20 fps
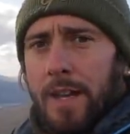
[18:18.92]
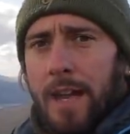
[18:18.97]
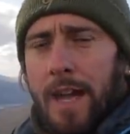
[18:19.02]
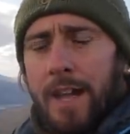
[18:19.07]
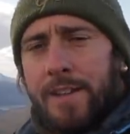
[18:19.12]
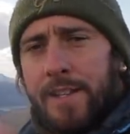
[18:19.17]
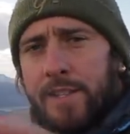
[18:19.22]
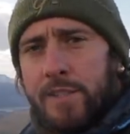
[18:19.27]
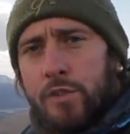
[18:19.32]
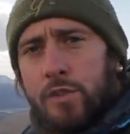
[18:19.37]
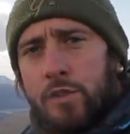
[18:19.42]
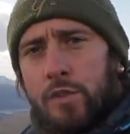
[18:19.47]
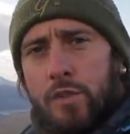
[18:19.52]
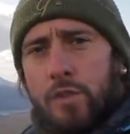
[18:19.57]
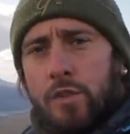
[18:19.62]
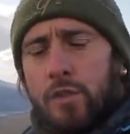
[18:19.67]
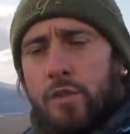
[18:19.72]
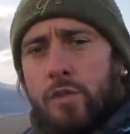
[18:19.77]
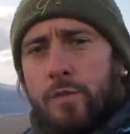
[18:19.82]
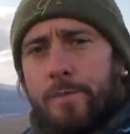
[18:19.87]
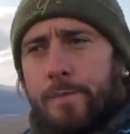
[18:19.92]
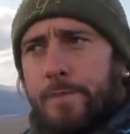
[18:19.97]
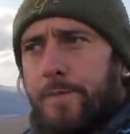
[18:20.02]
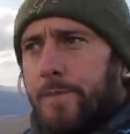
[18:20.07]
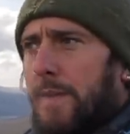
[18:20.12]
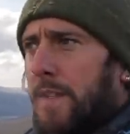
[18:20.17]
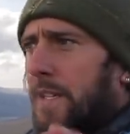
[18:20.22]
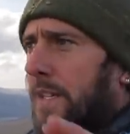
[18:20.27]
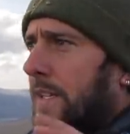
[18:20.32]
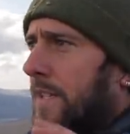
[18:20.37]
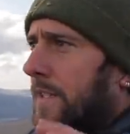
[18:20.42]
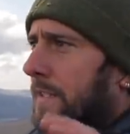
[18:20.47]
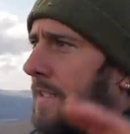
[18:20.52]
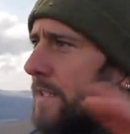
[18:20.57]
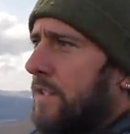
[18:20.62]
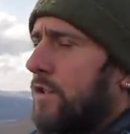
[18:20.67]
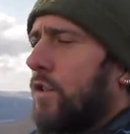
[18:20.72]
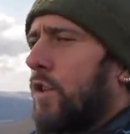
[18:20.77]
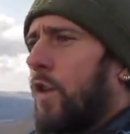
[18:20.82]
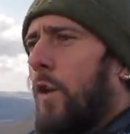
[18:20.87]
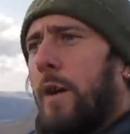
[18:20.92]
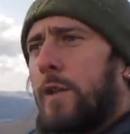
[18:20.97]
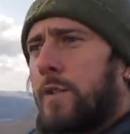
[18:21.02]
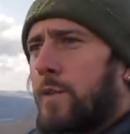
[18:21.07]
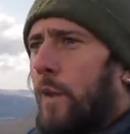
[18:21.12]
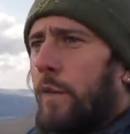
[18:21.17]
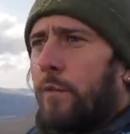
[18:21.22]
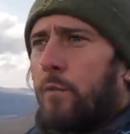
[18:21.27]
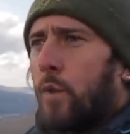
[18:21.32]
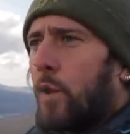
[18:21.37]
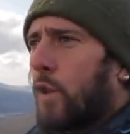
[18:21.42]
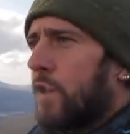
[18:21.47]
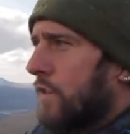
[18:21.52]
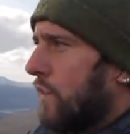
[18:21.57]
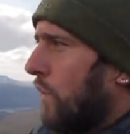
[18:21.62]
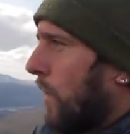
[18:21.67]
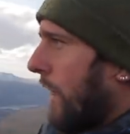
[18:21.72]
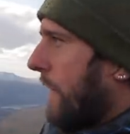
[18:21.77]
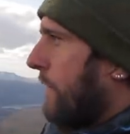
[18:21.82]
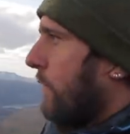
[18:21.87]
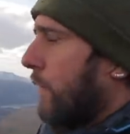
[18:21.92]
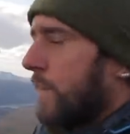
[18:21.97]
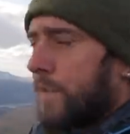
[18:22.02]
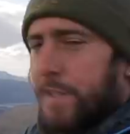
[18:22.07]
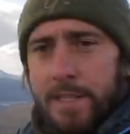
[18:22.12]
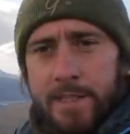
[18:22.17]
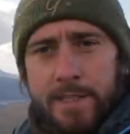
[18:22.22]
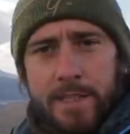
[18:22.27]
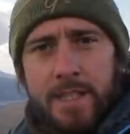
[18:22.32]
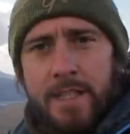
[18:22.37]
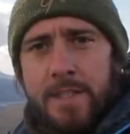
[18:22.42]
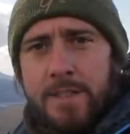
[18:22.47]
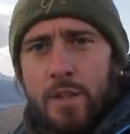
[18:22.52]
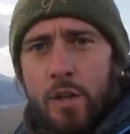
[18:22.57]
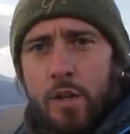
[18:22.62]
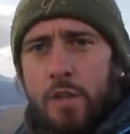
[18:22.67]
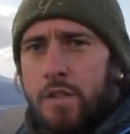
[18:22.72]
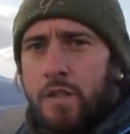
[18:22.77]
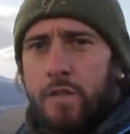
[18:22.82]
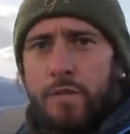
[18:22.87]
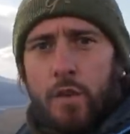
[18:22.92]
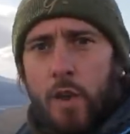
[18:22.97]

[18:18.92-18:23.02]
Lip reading: And this don't go out to everyone, because not everyone's into this sort of stuff.